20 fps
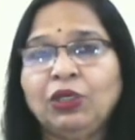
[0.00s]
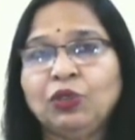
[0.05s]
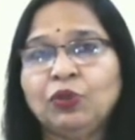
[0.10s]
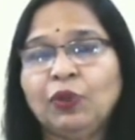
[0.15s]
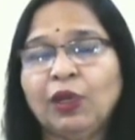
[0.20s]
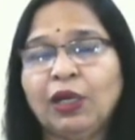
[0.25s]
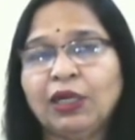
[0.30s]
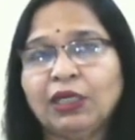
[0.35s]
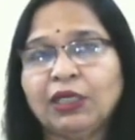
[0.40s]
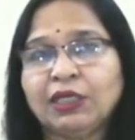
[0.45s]
to
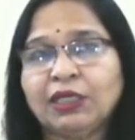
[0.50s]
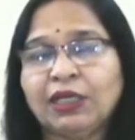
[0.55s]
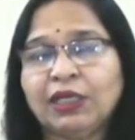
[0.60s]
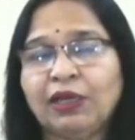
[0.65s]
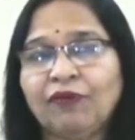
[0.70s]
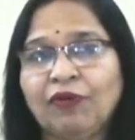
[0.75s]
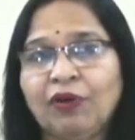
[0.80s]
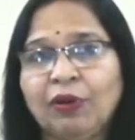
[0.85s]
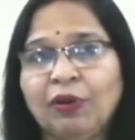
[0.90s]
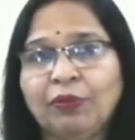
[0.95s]

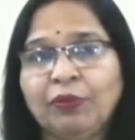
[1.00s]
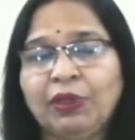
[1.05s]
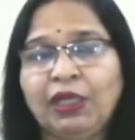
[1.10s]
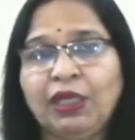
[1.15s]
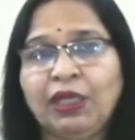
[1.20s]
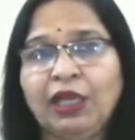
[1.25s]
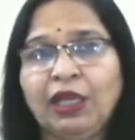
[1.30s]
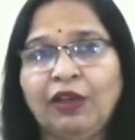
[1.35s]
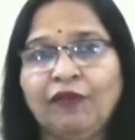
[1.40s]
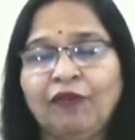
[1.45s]
understand from
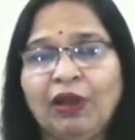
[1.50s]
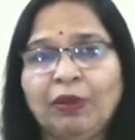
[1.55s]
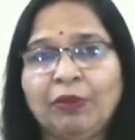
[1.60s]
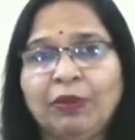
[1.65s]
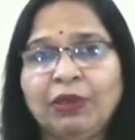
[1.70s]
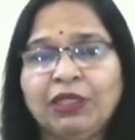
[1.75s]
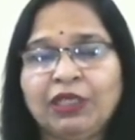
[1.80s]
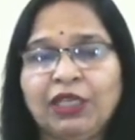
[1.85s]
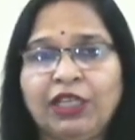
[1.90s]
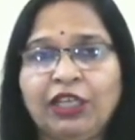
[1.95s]
the
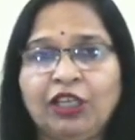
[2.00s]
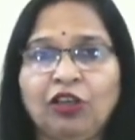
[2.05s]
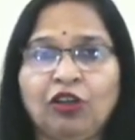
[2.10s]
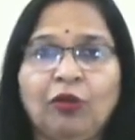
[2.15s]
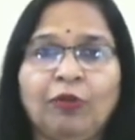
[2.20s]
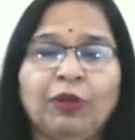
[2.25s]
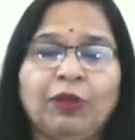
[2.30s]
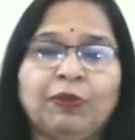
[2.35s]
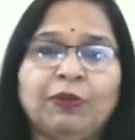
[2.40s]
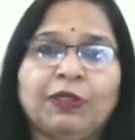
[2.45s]
environmental
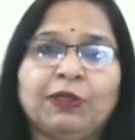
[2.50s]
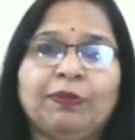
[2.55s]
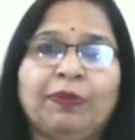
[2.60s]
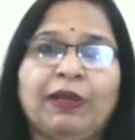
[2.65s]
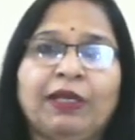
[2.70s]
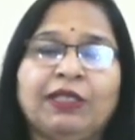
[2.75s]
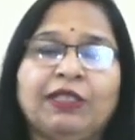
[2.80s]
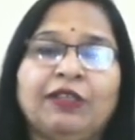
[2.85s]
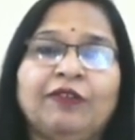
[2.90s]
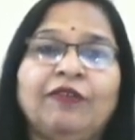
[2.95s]
economic
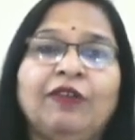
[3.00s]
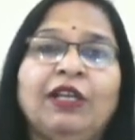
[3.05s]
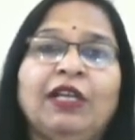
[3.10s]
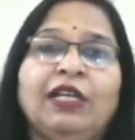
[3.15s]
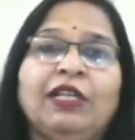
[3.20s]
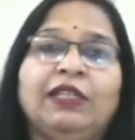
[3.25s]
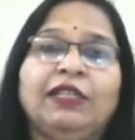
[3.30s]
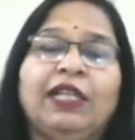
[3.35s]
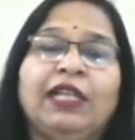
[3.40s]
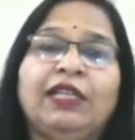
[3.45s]
perspective
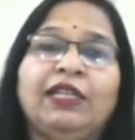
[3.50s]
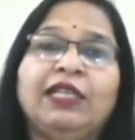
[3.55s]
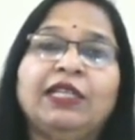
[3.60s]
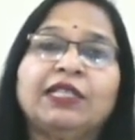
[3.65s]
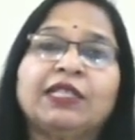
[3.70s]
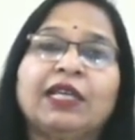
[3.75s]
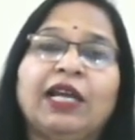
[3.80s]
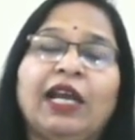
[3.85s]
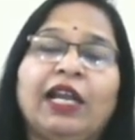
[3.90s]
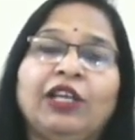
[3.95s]
that
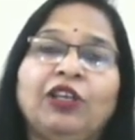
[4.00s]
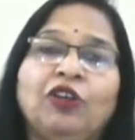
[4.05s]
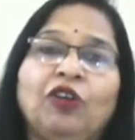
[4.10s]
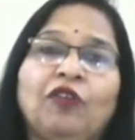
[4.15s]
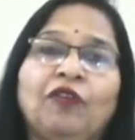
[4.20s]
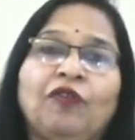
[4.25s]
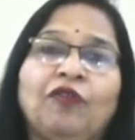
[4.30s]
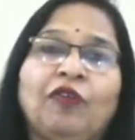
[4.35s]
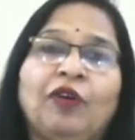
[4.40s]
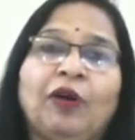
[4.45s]
this kind of
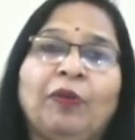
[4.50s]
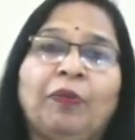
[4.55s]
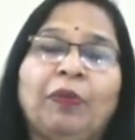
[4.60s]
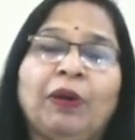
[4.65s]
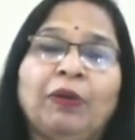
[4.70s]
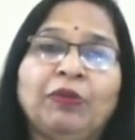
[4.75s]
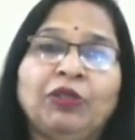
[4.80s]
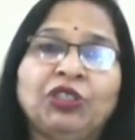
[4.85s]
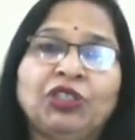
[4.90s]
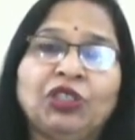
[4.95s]

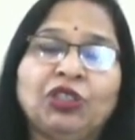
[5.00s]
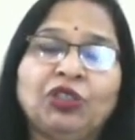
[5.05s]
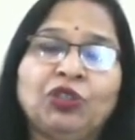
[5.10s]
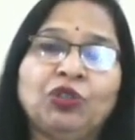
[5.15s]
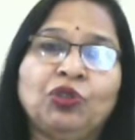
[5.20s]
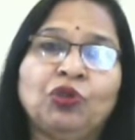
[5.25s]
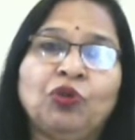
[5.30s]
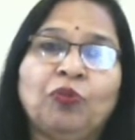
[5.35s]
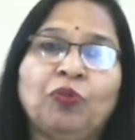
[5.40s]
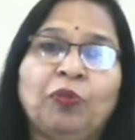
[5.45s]
permission
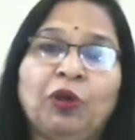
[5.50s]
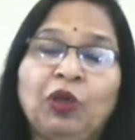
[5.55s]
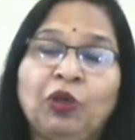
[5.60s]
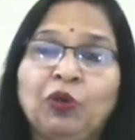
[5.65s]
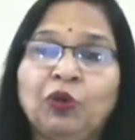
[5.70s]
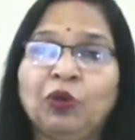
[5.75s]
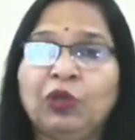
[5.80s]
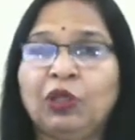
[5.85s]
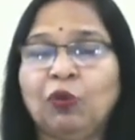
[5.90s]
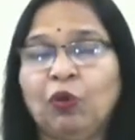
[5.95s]
to
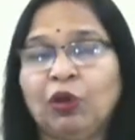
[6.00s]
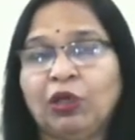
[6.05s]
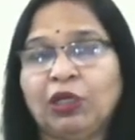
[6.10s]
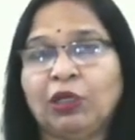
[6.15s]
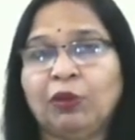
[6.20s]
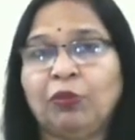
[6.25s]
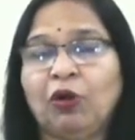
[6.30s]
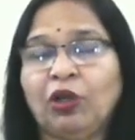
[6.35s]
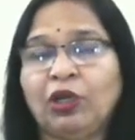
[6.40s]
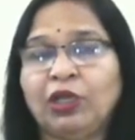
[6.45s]
pollute the water
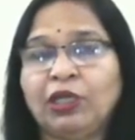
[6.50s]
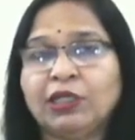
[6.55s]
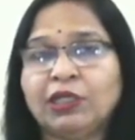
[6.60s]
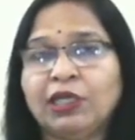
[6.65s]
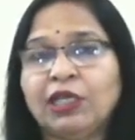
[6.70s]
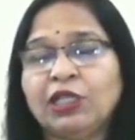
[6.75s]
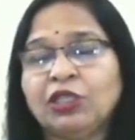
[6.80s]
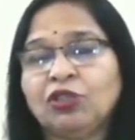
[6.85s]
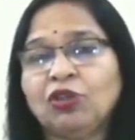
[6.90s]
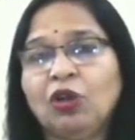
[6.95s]
bodies
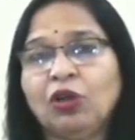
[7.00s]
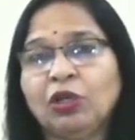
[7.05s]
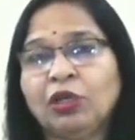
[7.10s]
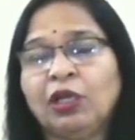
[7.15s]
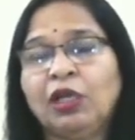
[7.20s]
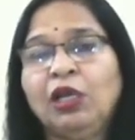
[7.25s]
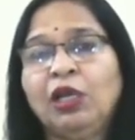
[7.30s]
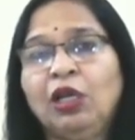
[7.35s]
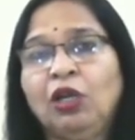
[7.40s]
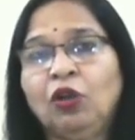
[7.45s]
is not
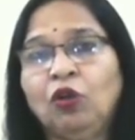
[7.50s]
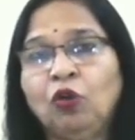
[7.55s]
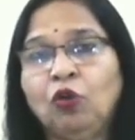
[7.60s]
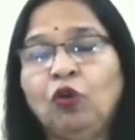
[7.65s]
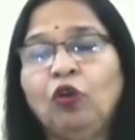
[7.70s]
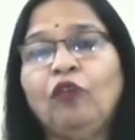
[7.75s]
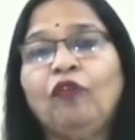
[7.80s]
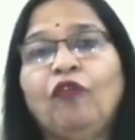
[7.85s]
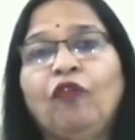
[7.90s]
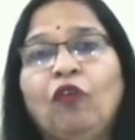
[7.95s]

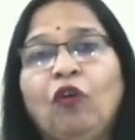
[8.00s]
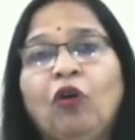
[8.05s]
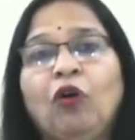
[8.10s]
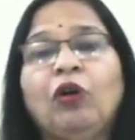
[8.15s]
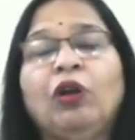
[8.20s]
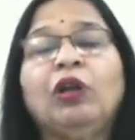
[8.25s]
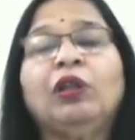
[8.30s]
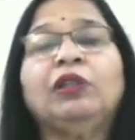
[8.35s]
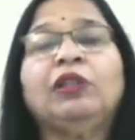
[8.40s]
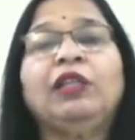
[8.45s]
good
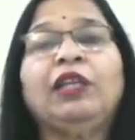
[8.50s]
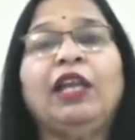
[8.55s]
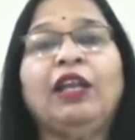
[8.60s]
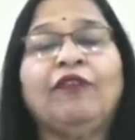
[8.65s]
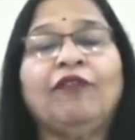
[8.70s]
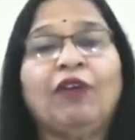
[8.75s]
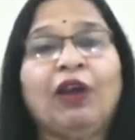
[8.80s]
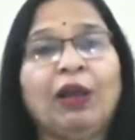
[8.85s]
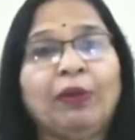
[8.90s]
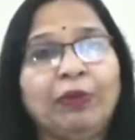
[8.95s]
for the
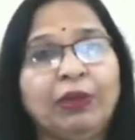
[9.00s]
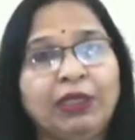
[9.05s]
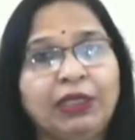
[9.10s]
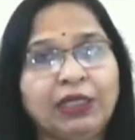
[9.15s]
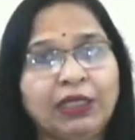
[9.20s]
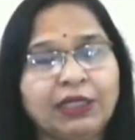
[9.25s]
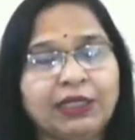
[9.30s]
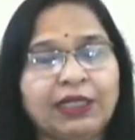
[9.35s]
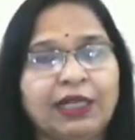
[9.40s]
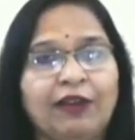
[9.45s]
environment
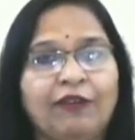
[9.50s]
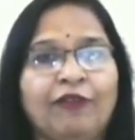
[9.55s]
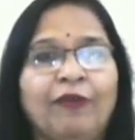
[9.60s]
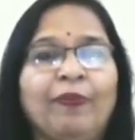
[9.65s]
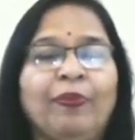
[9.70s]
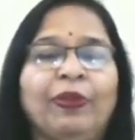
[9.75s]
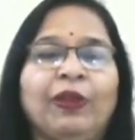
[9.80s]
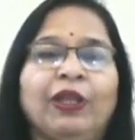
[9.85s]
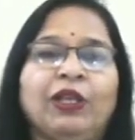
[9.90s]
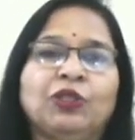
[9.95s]
itself.
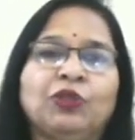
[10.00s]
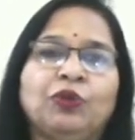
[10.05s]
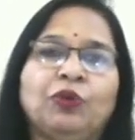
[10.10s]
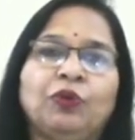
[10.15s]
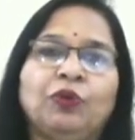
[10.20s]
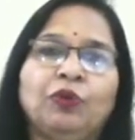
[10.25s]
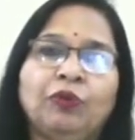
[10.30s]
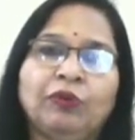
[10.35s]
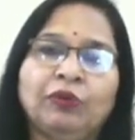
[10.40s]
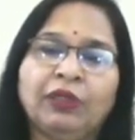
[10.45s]

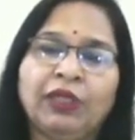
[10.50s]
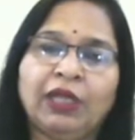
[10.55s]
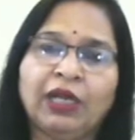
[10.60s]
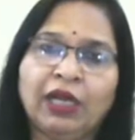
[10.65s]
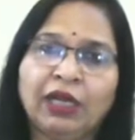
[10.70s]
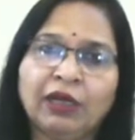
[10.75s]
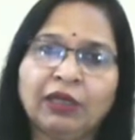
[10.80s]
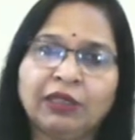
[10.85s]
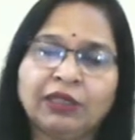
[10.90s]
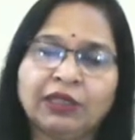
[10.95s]
So there
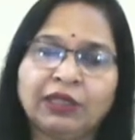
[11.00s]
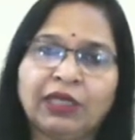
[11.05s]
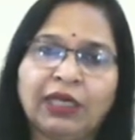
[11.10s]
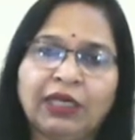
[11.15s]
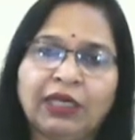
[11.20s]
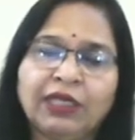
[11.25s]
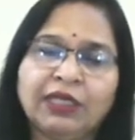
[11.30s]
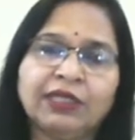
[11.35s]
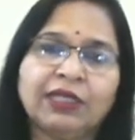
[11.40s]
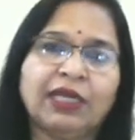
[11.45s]
are
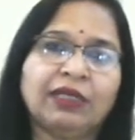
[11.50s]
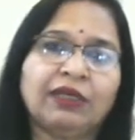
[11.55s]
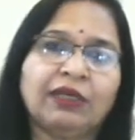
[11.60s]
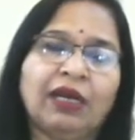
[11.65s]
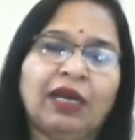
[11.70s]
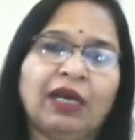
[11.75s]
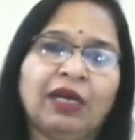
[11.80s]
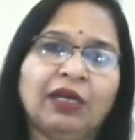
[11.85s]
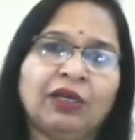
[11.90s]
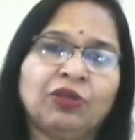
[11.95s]
studies that
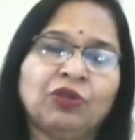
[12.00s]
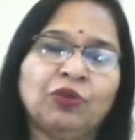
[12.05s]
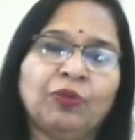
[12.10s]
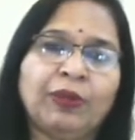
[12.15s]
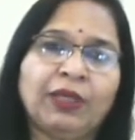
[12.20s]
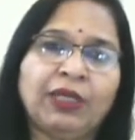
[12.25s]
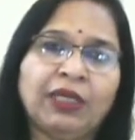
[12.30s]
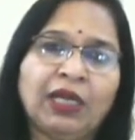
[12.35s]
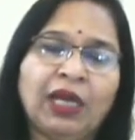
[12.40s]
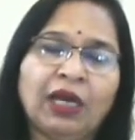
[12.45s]
are to
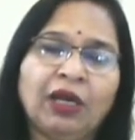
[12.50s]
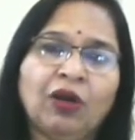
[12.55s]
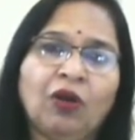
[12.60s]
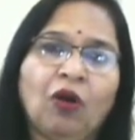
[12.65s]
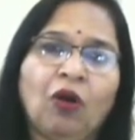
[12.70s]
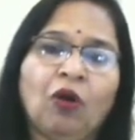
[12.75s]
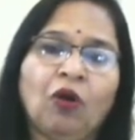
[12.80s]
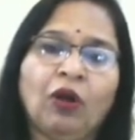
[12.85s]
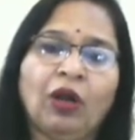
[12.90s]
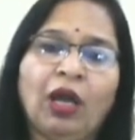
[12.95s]
be done
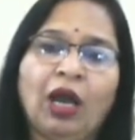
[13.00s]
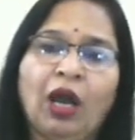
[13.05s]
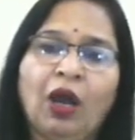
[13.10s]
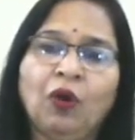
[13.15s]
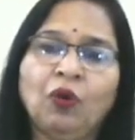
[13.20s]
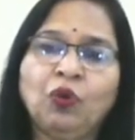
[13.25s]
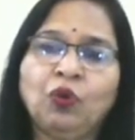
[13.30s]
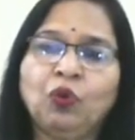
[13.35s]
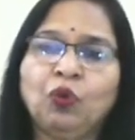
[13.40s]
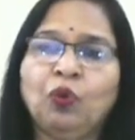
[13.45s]
on
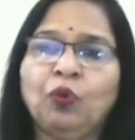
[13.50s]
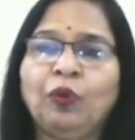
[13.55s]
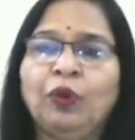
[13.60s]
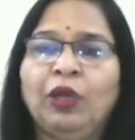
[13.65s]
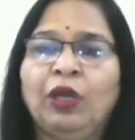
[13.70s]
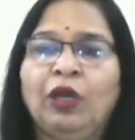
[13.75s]
how do